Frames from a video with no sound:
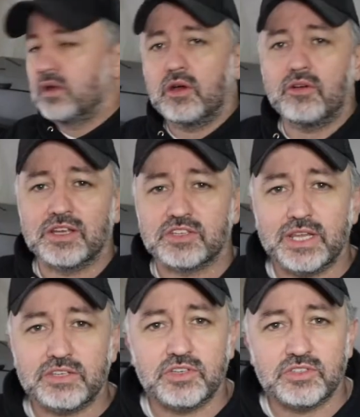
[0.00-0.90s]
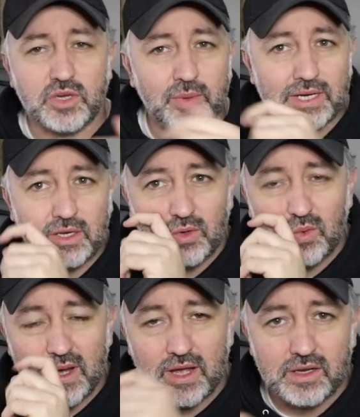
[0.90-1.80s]
Alright, so that's just a quick
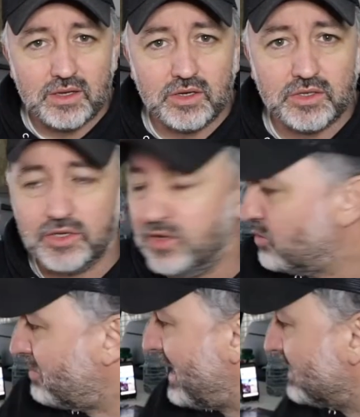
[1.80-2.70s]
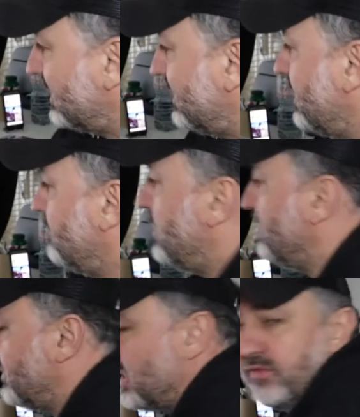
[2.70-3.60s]
little uh, look at the new bag there. And one
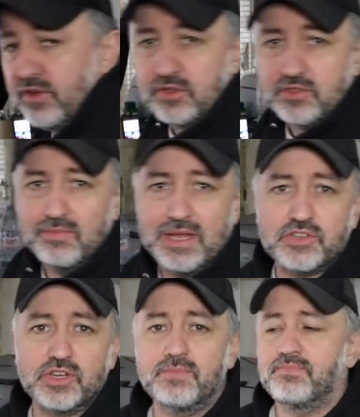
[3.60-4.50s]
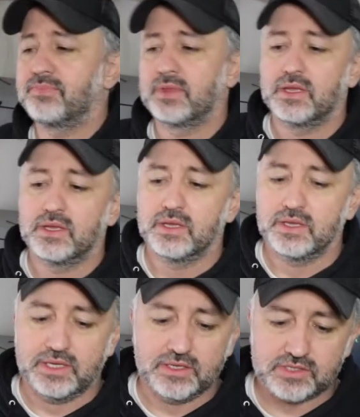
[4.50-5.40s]
thing I forgot to mention
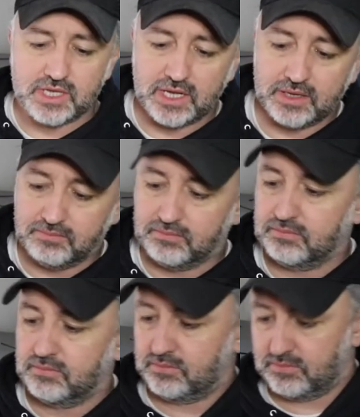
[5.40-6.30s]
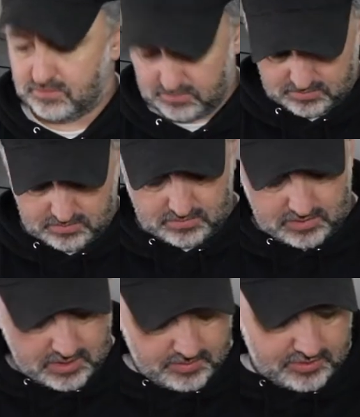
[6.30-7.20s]
is, um,
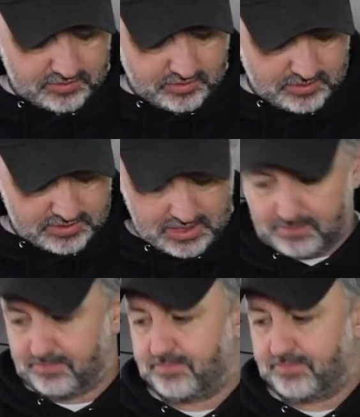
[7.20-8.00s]
let me just do this up.